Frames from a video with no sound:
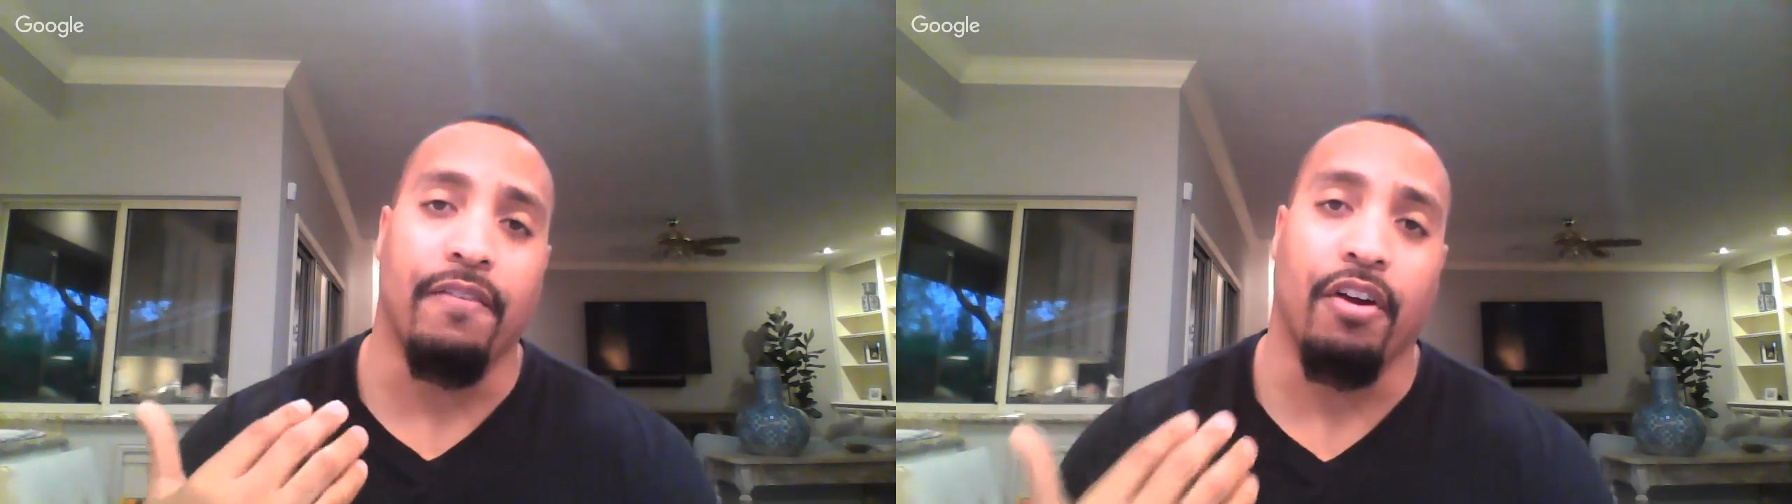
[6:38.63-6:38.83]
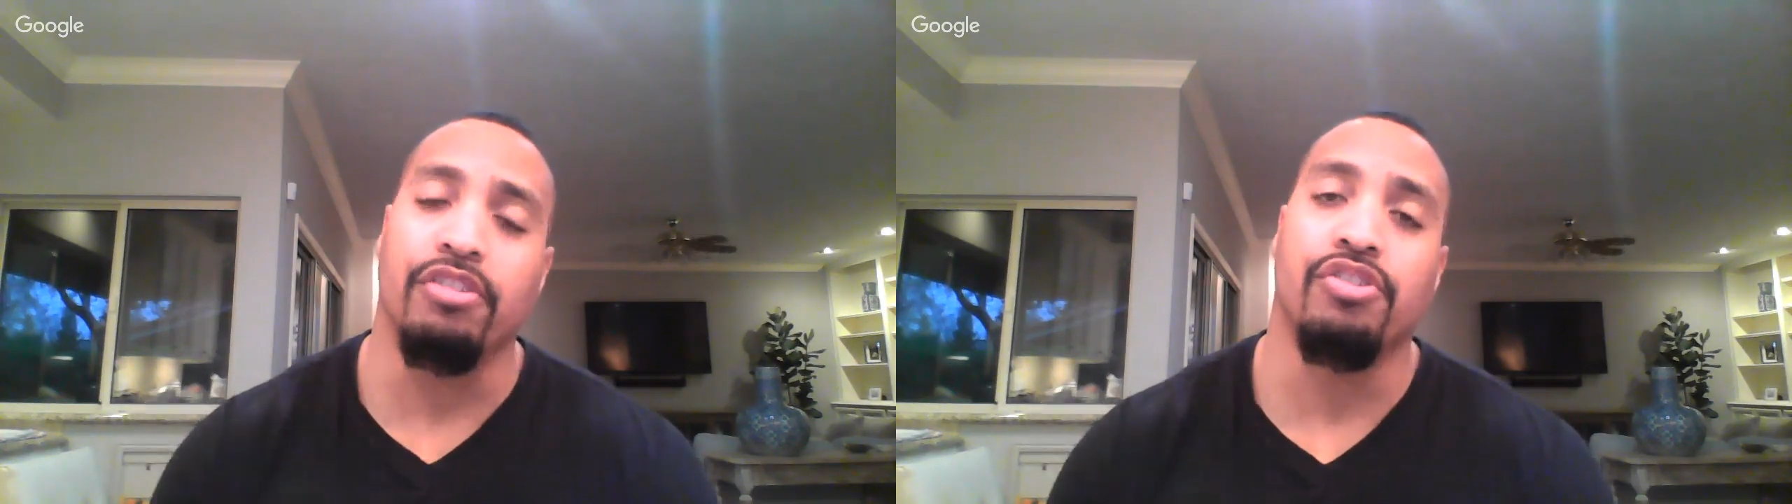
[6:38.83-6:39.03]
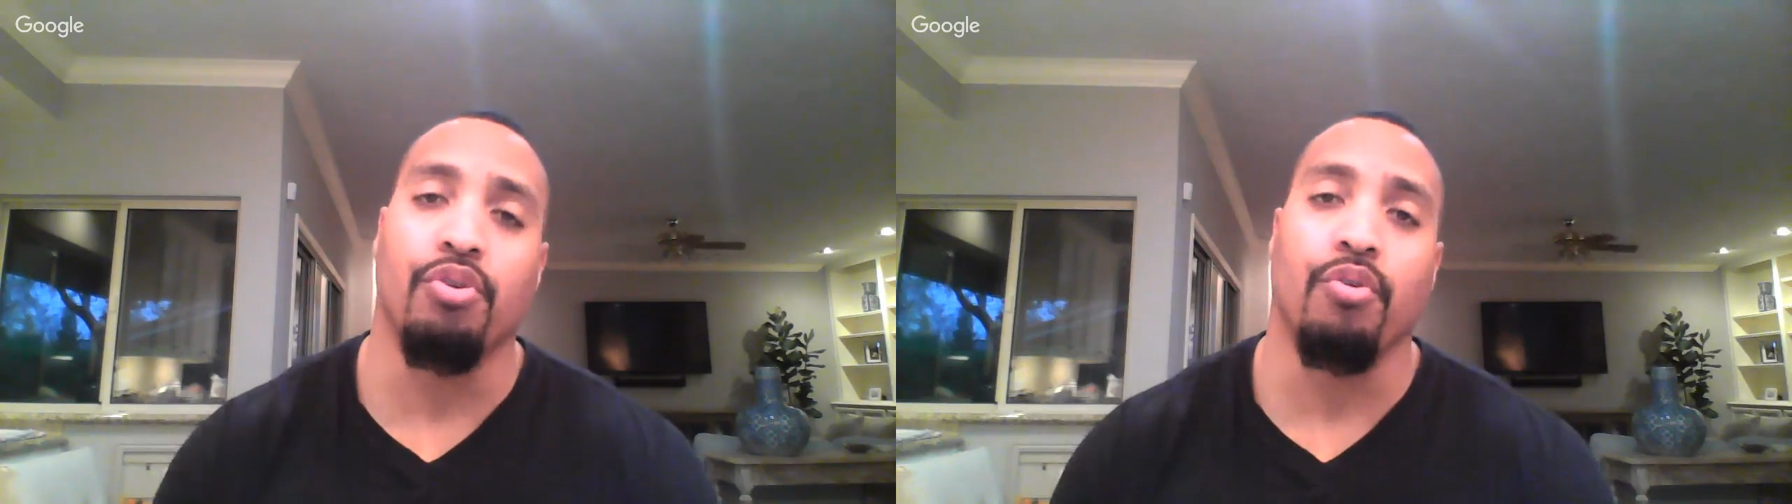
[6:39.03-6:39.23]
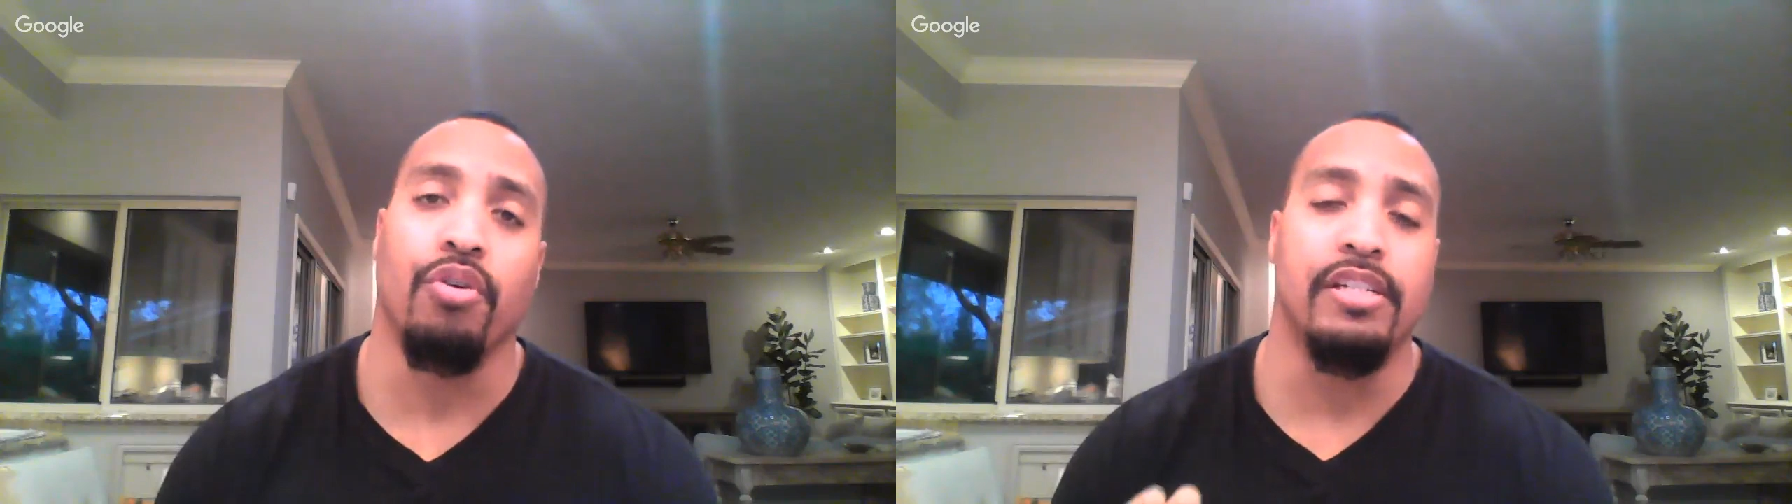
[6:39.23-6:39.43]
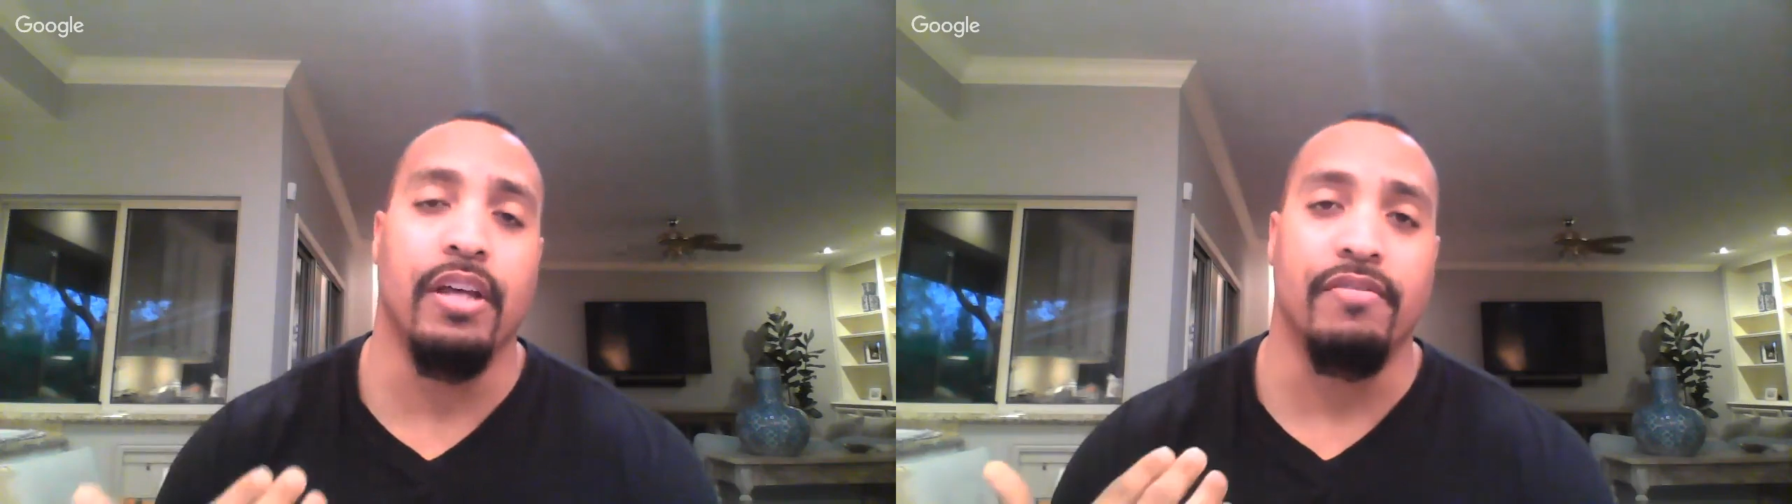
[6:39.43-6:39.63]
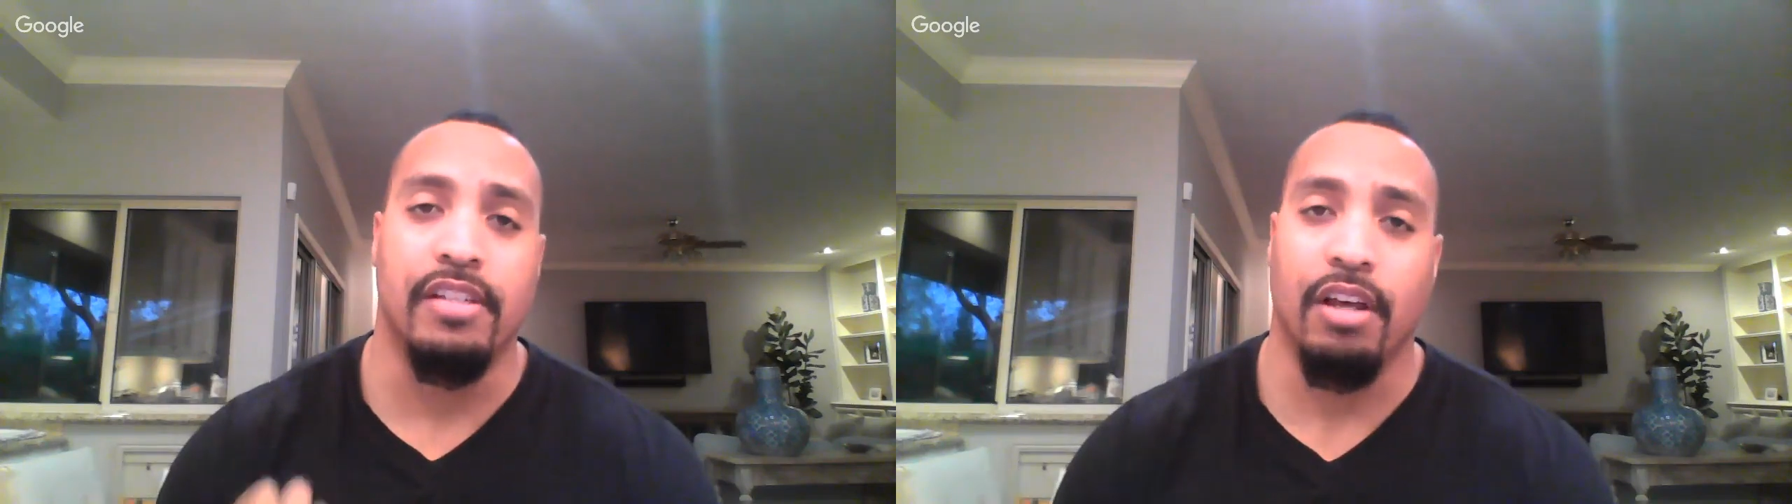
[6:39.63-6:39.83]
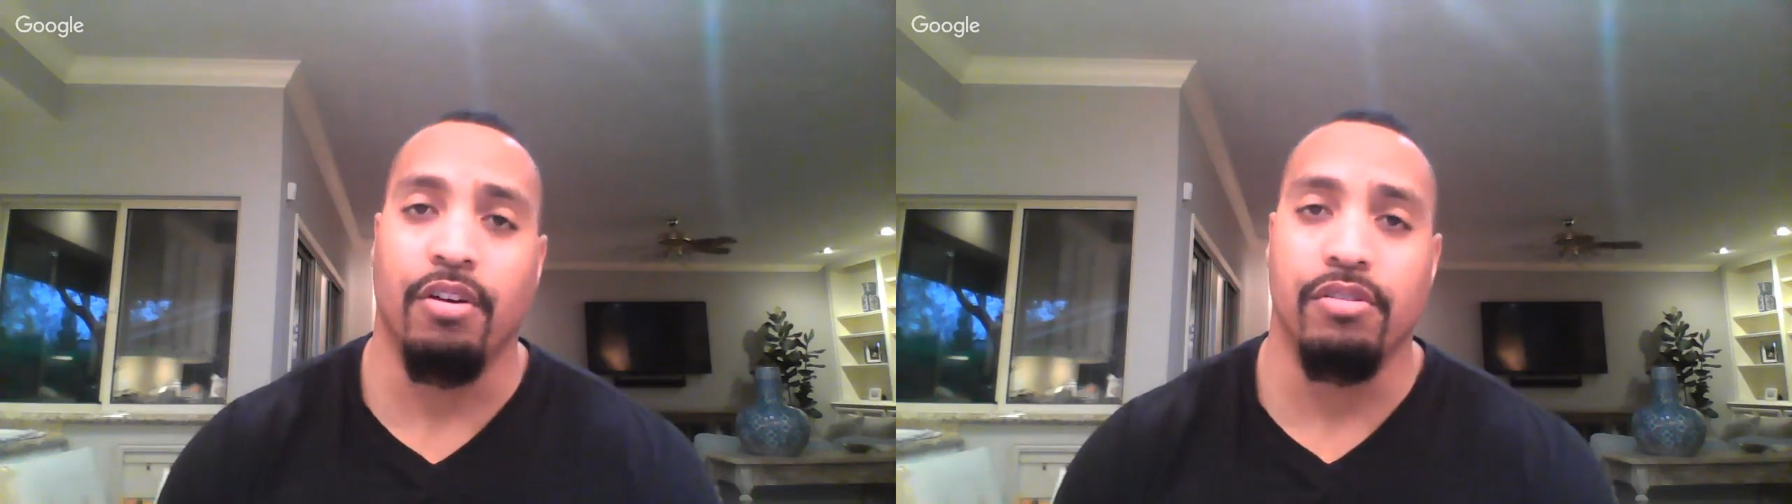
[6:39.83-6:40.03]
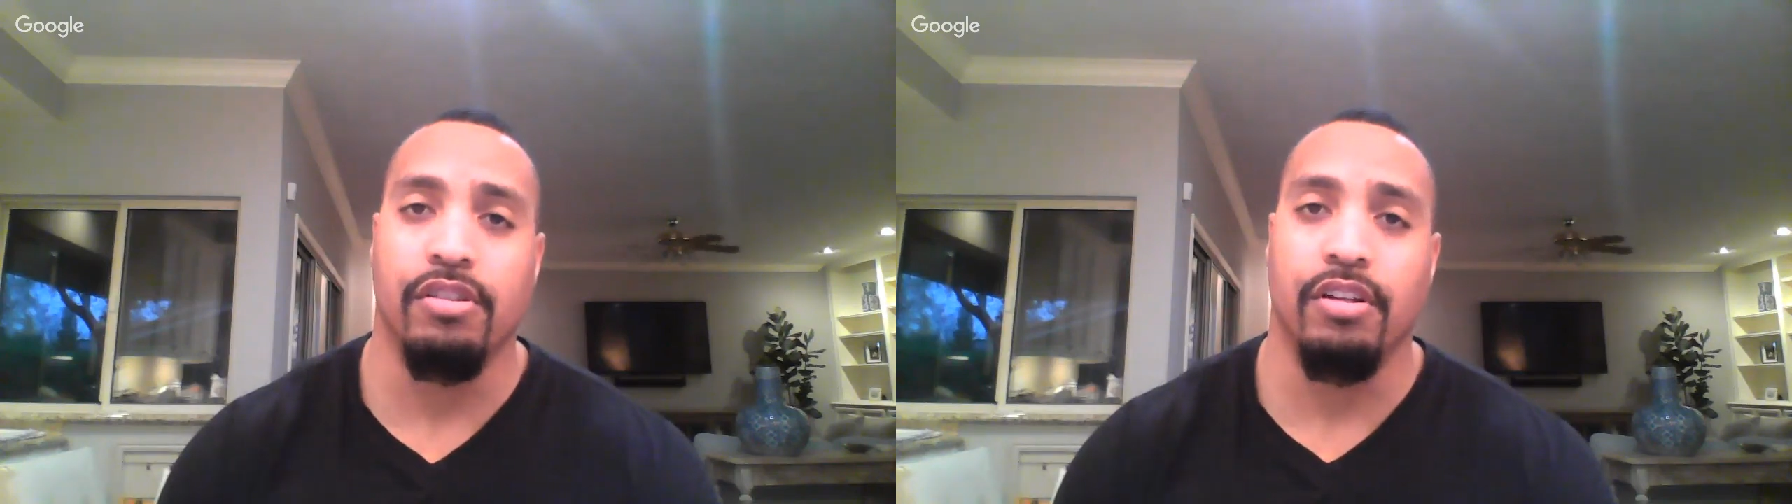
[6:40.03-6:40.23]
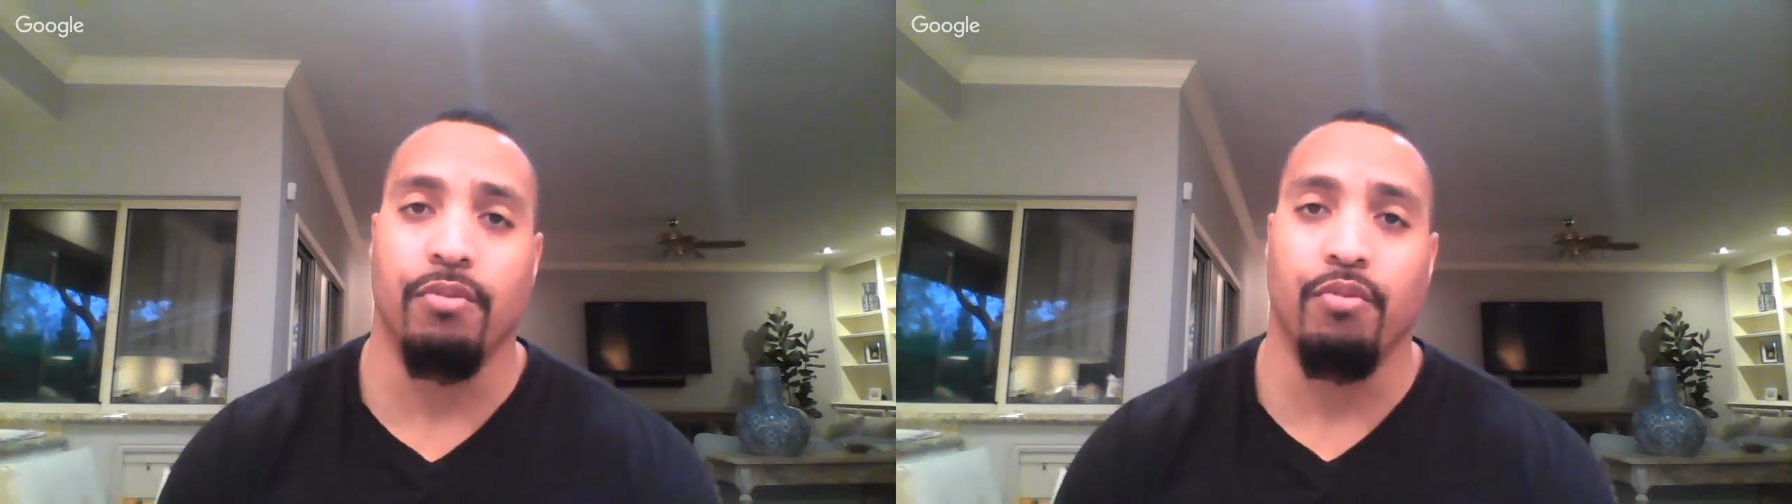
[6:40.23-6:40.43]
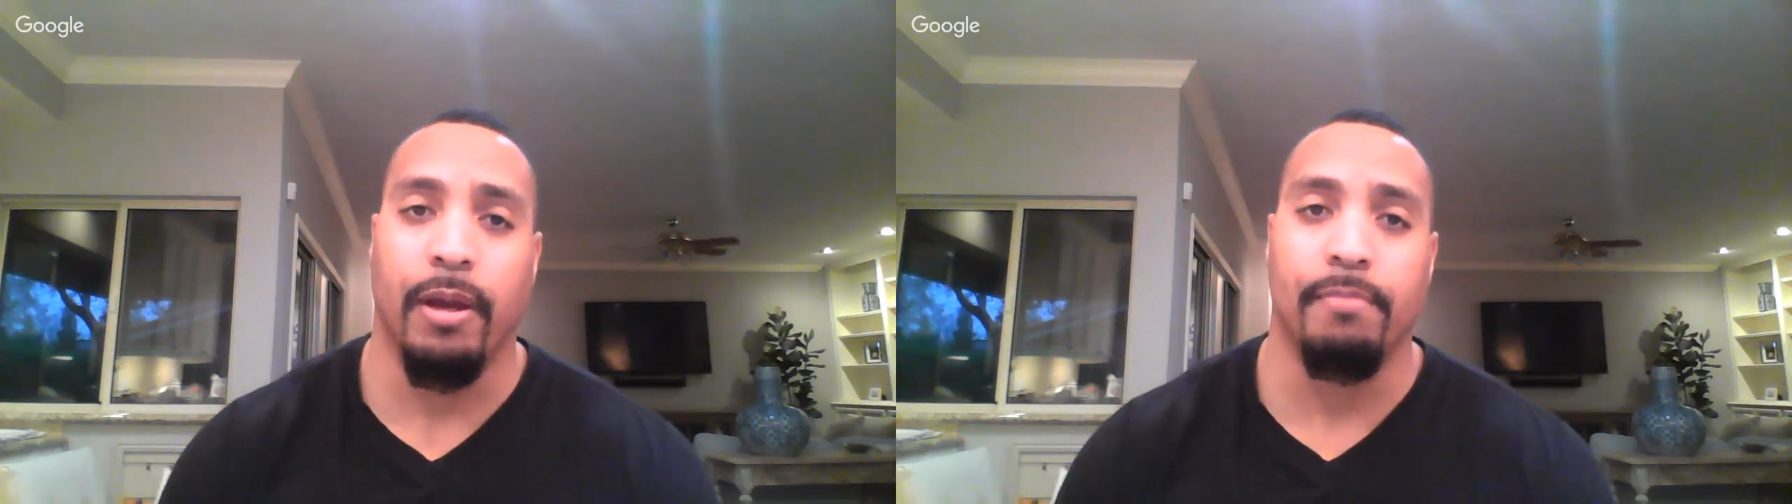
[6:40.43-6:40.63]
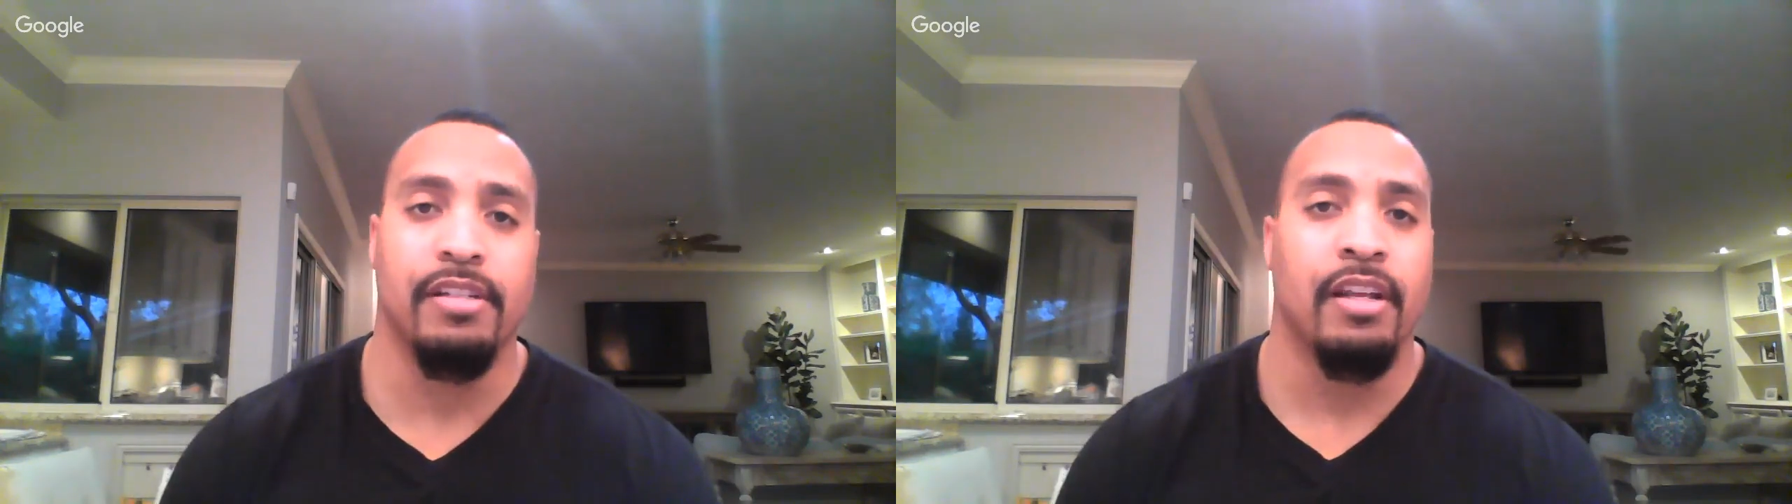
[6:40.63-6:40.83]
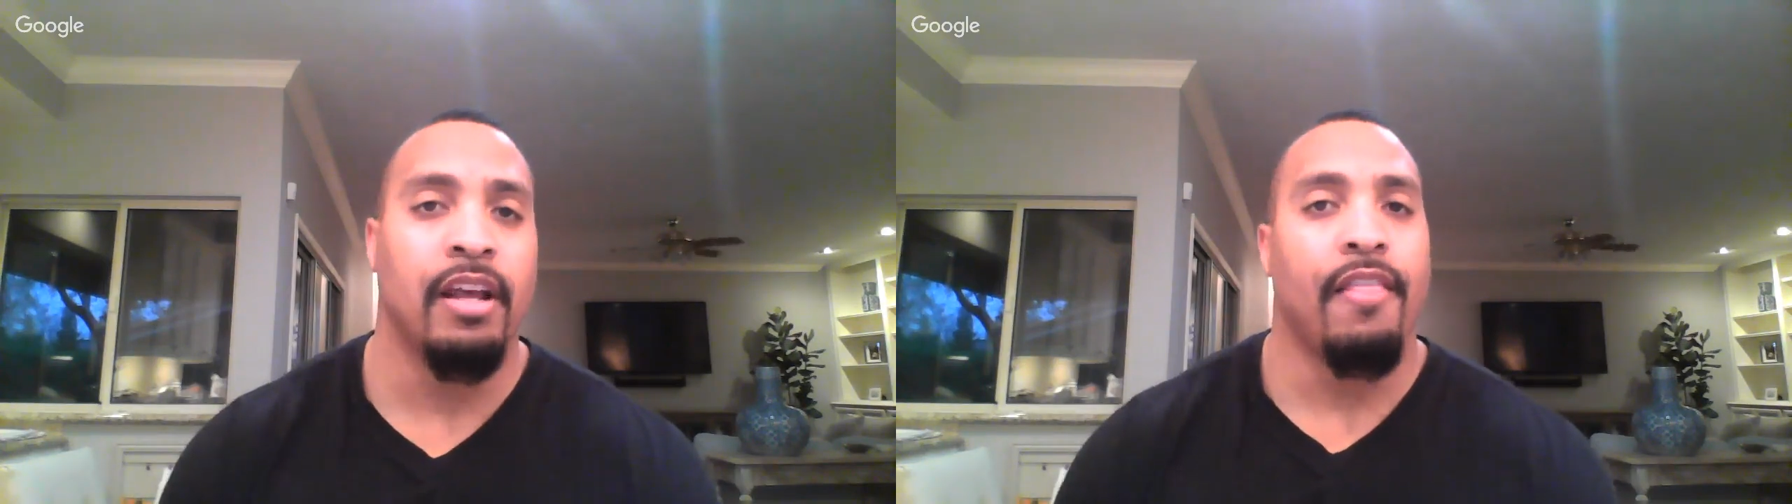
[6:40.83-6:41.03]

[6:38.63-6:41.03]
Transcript: heard stories of sales reps